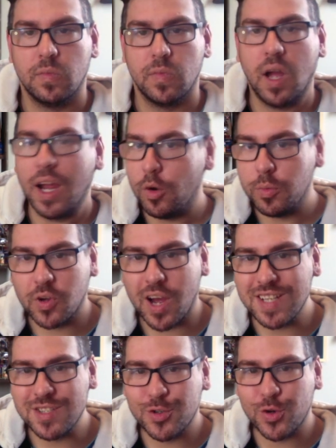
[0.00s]
I hope you
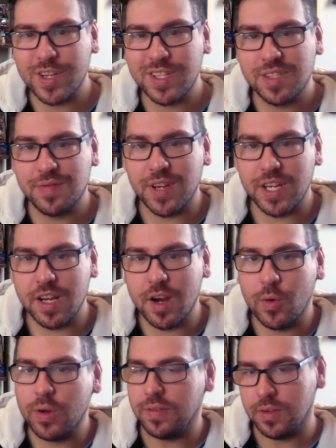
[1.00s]
guys enjoyed this
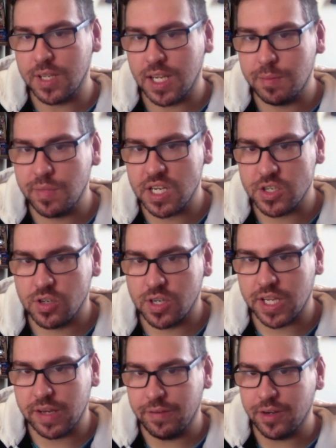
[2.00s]
video. If you did, make sure to
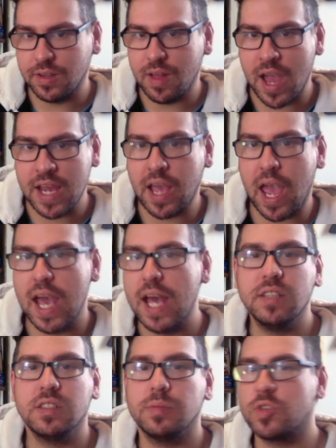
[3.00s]
give it a like
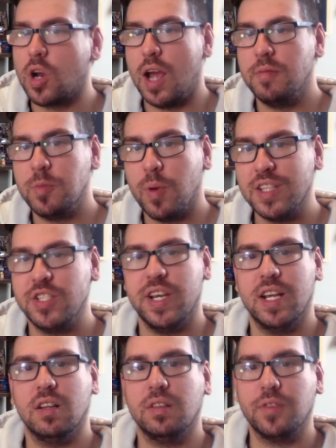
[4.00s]
and subscribe to my
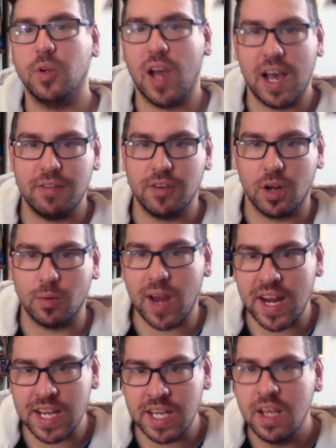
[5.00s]
channel if you haven't
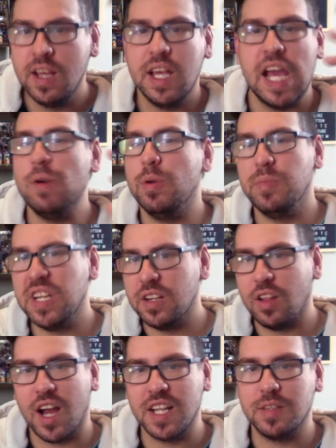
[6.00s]
already. It would mean a
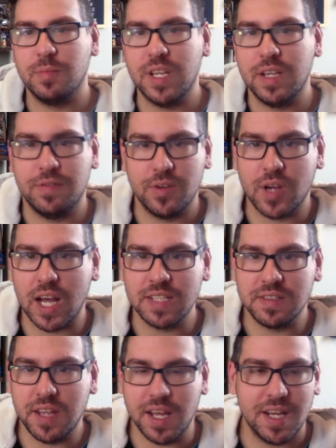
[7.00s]
lot to me if you guys
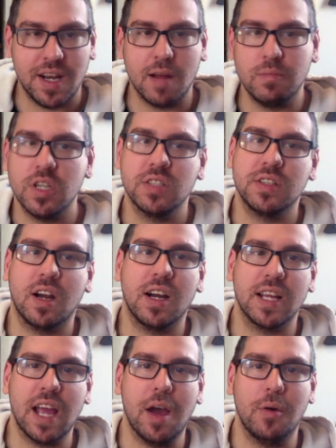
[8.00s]
did. I'm just
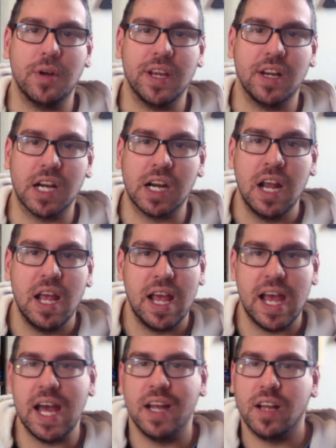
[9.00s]
starting out here
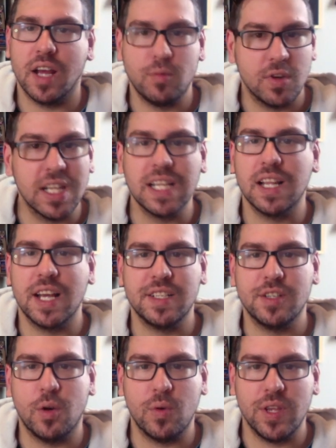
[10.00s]
and I'd really like to
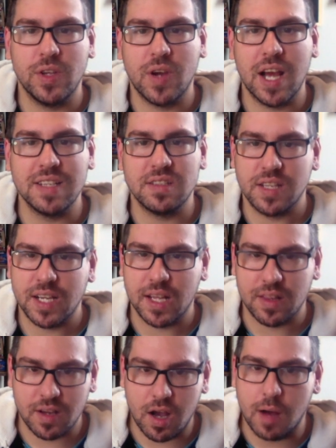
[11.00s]
know what you guys think in
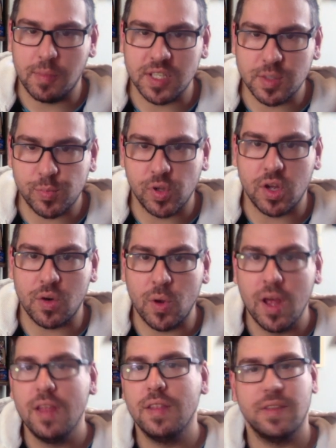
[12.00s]
the comments below.
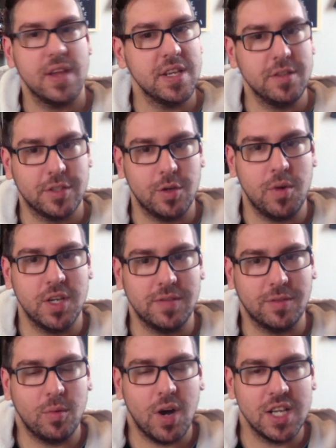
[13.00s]
Thank you so much
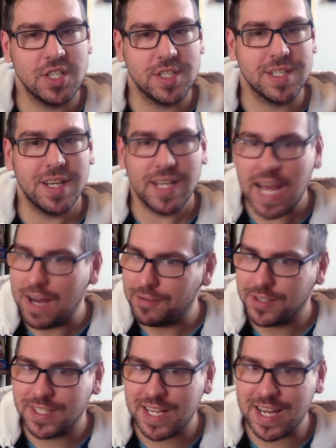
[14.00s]
for watching and have a
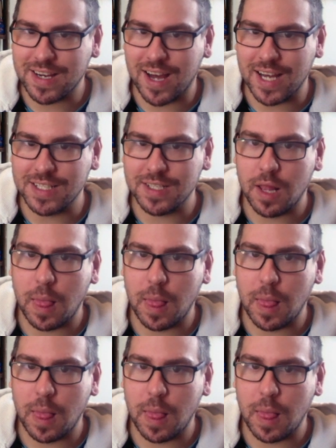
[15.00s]
good day, guys.